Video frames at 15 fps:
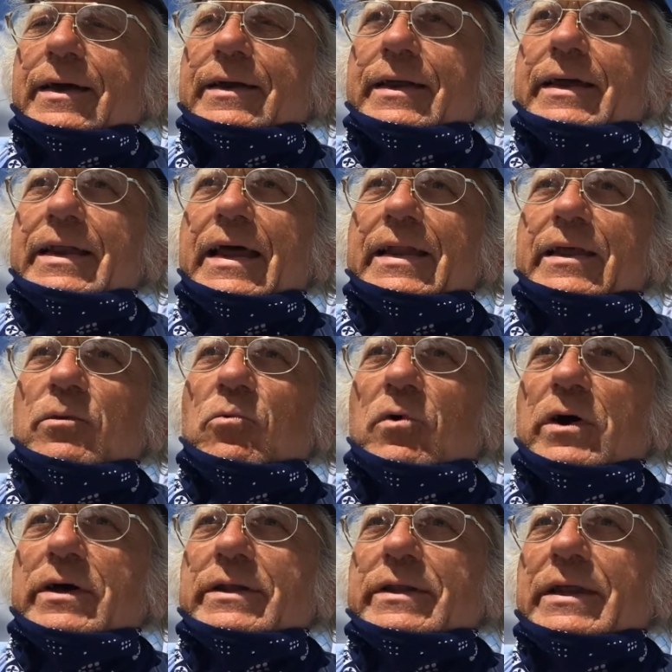Can
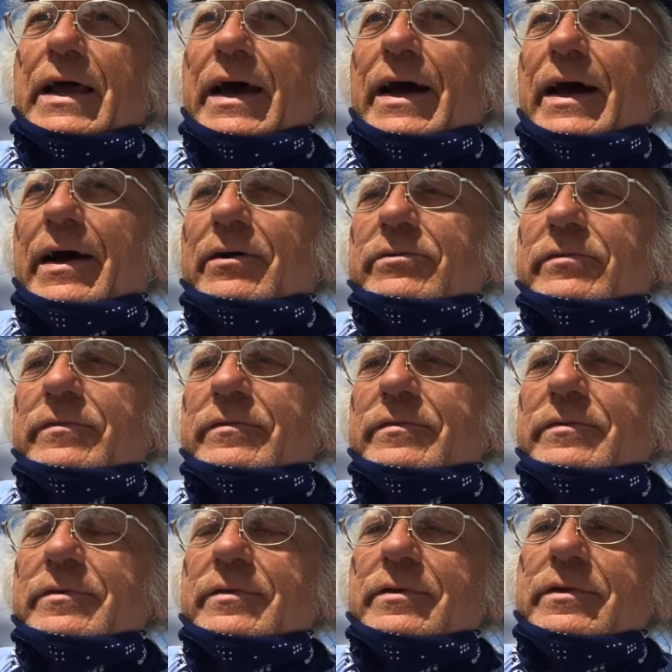anyone out
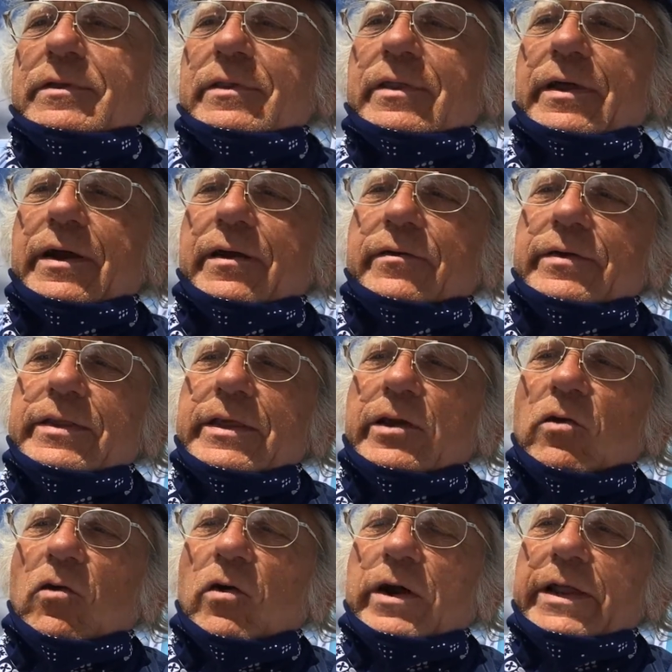there in the
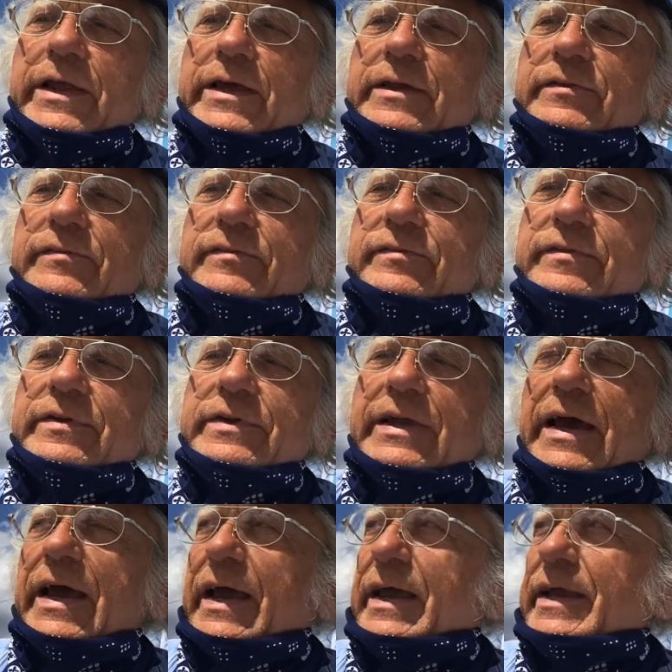audience
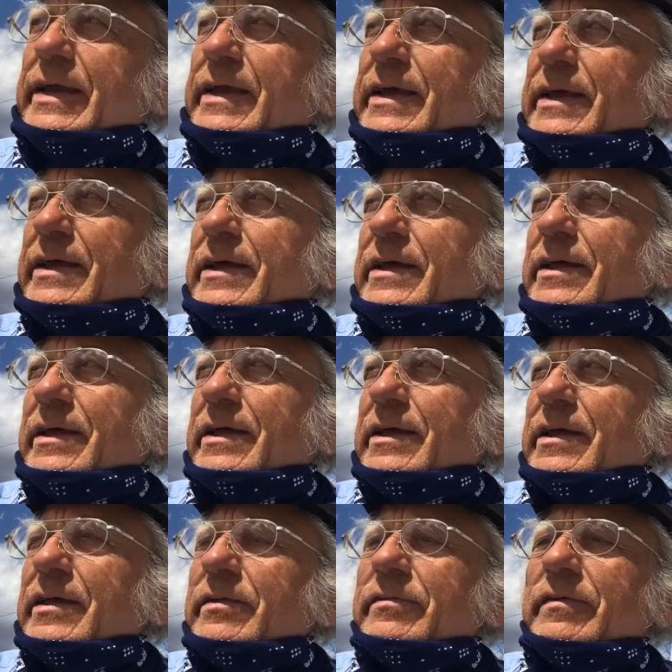today
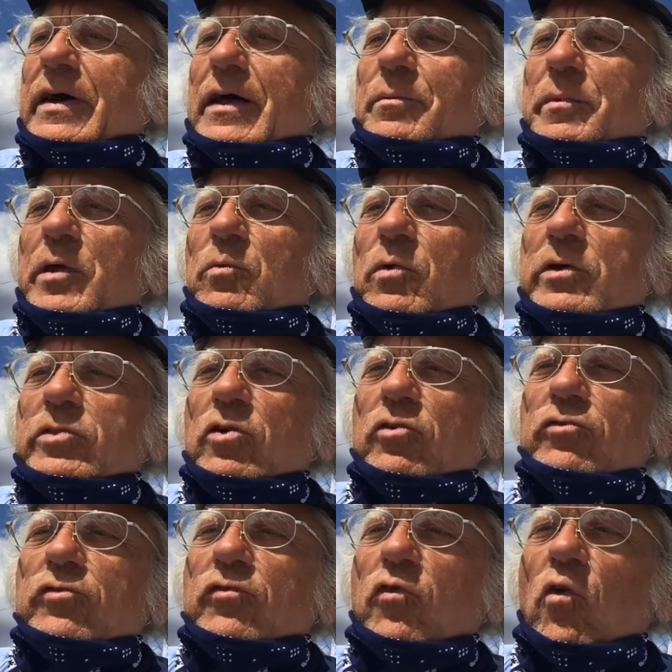tell me what
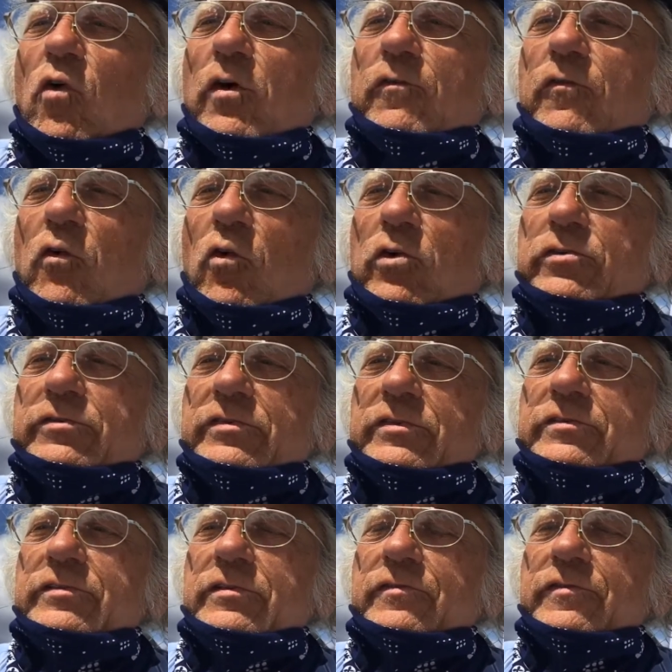those four
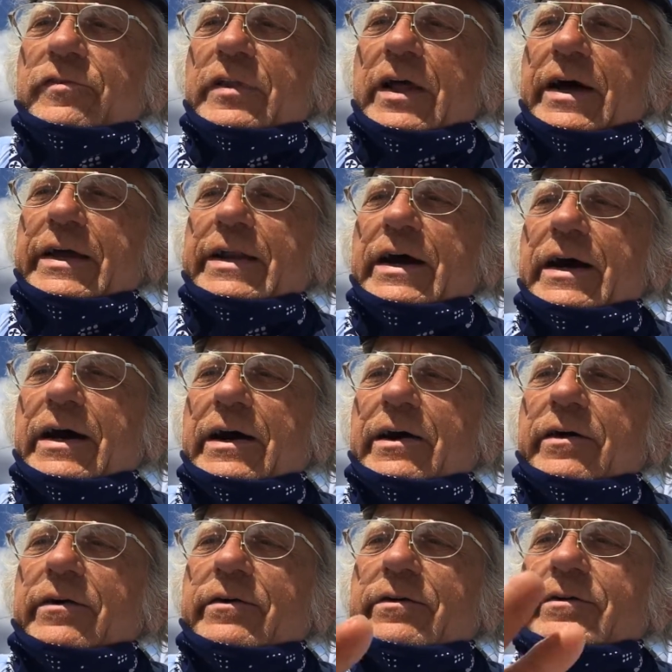forces of flight
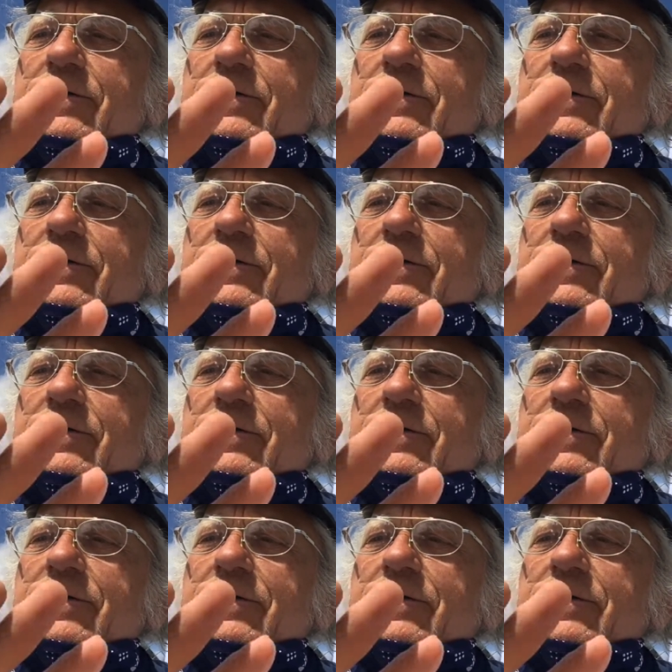are?